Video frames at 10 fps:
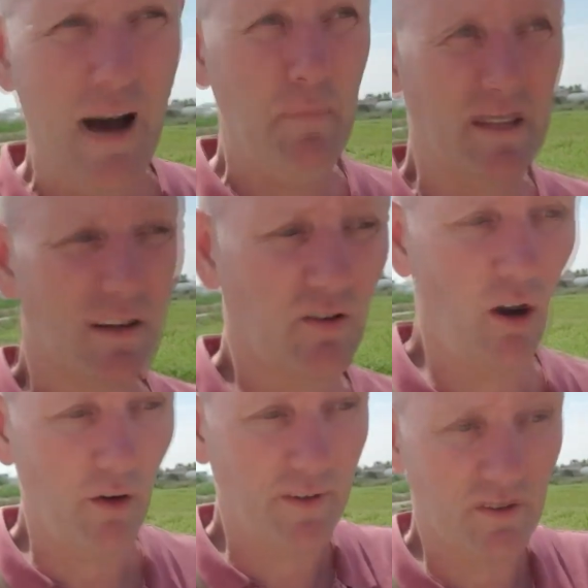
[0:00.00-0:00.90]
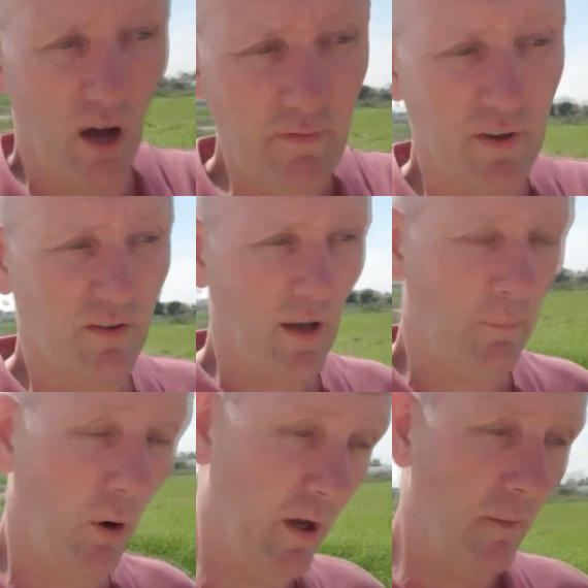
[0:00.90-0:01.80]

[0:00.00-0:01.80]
I mean, there's obviously a point.